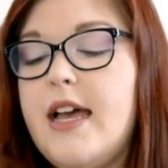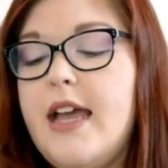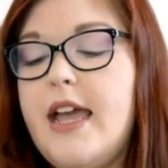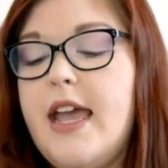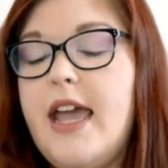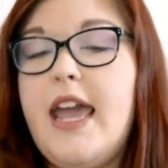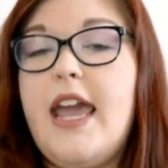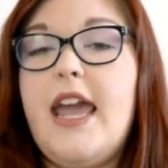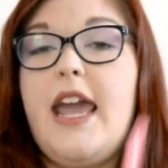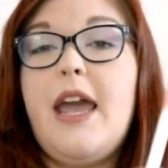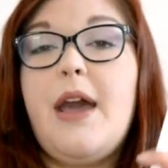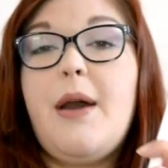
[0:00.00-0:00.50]

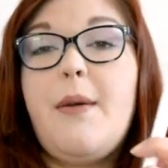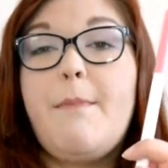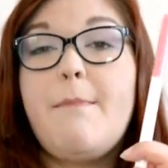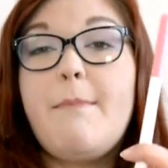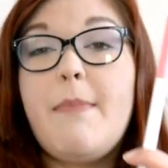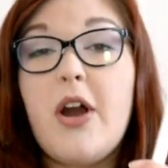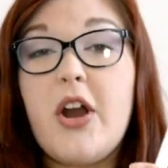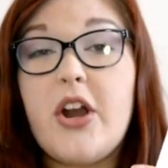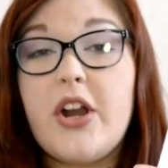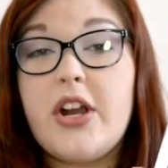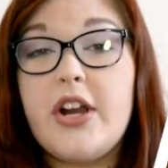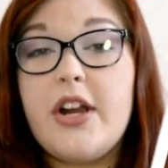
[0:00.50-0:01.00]
a
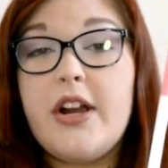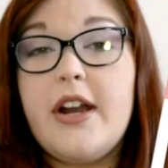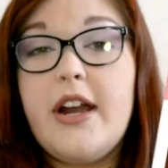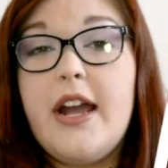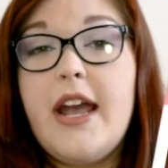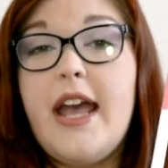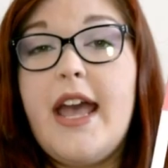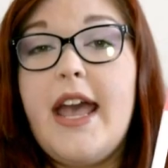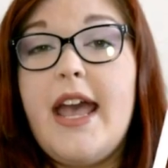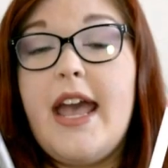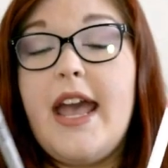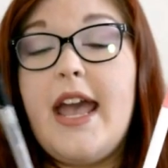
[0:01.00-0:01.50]
marker
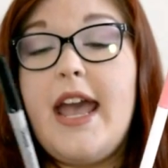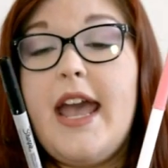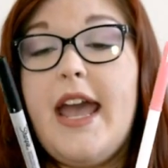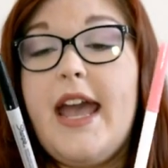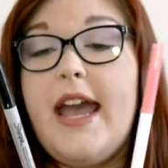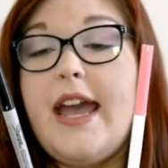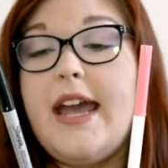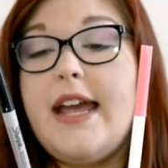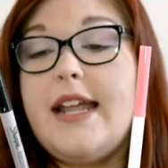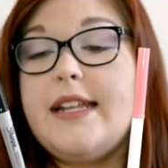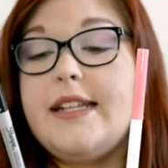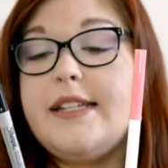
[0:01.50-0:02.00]

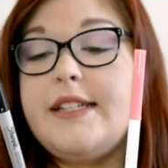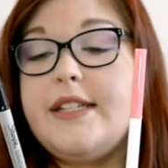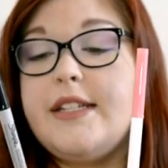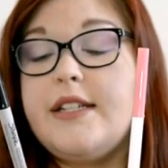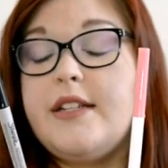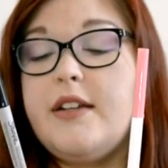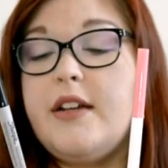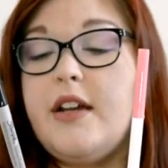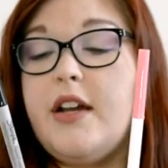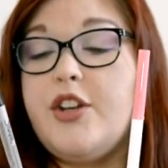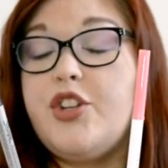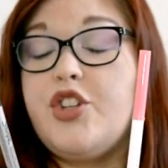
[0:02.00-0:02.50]
and
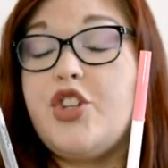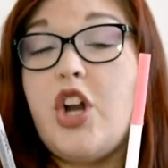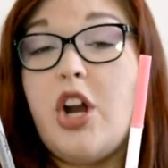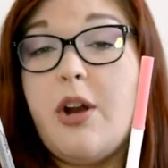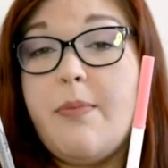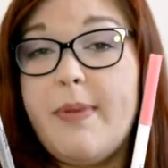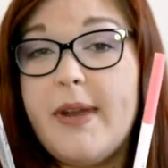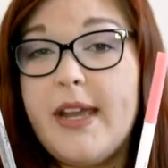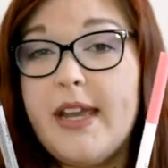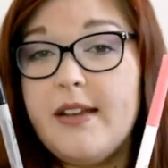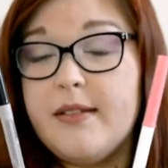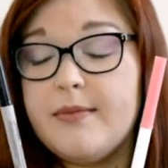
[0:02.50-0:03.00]
a
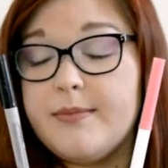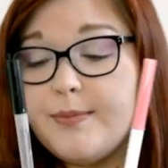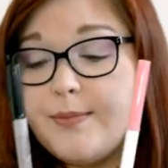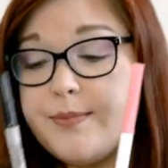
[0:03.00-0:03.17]
Sharpie,